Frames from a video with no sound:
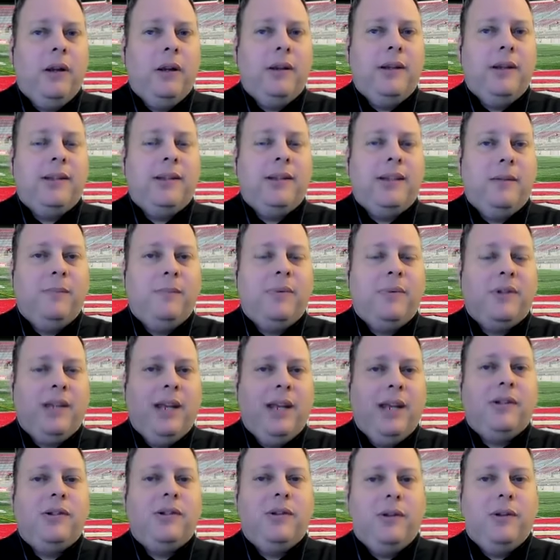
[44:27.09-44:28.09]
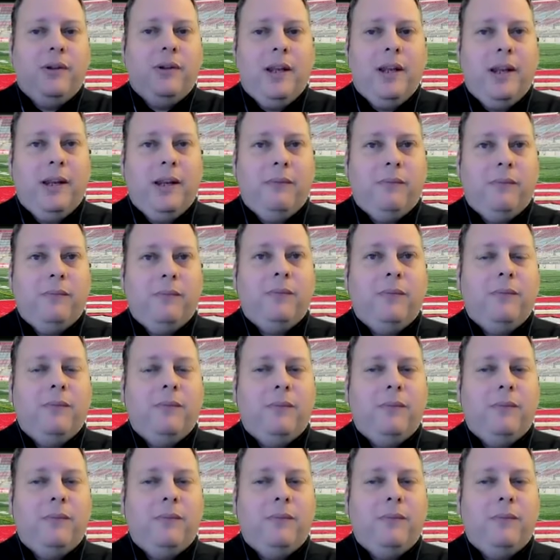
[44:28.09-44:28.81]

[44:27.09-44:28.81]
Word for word: at least in potential and